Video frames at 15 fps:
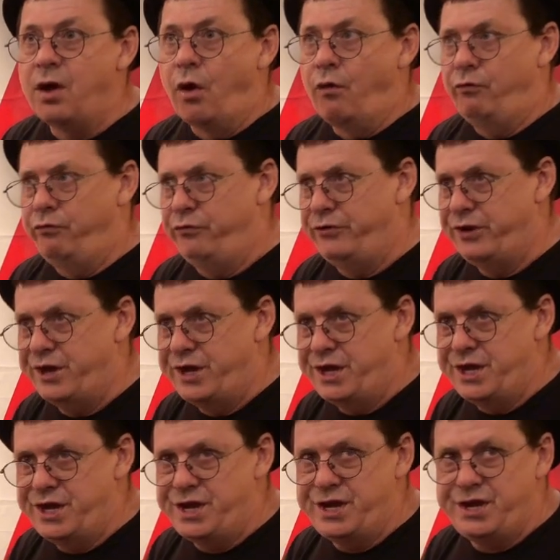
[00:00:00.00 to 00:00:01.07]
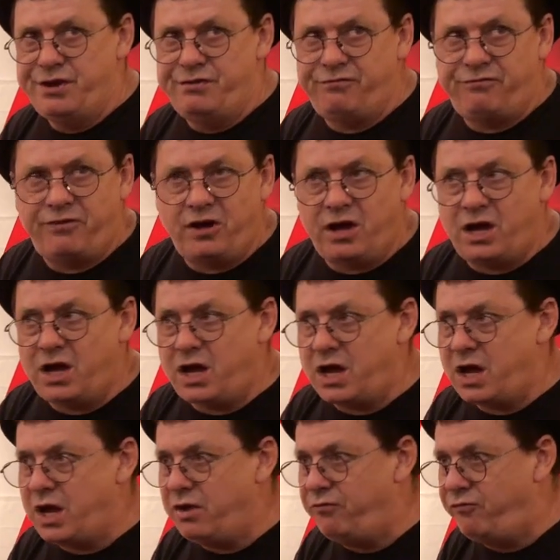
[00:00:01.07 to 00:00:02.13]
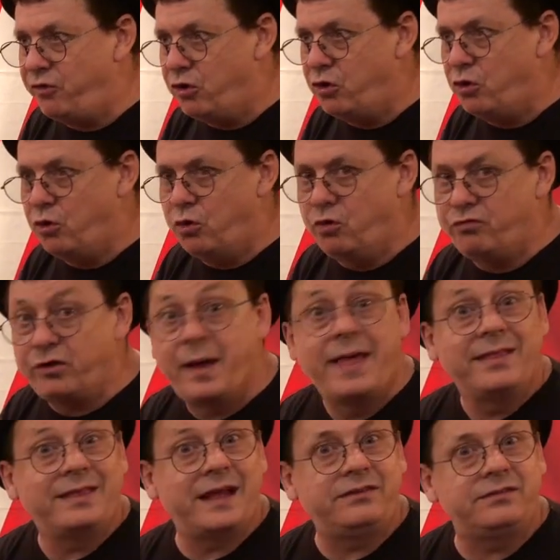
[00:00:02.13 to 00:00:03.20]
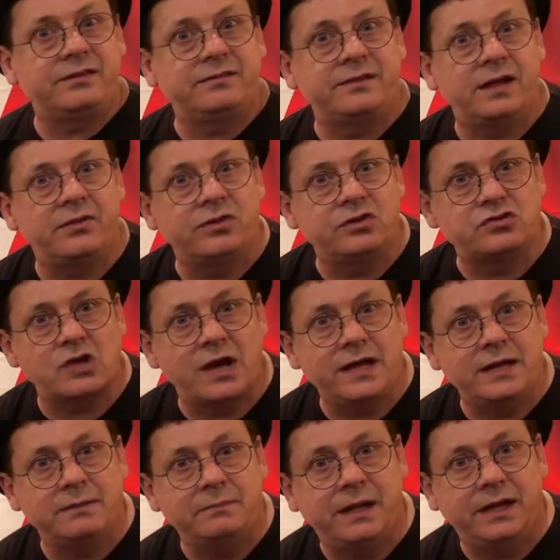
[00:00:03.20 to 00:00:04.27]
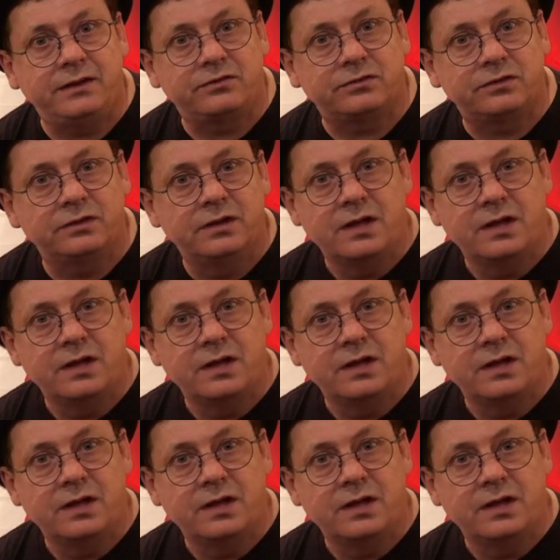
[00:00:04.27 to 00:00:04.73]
Fee, fi, fo, fo. That's the sound the giant makes.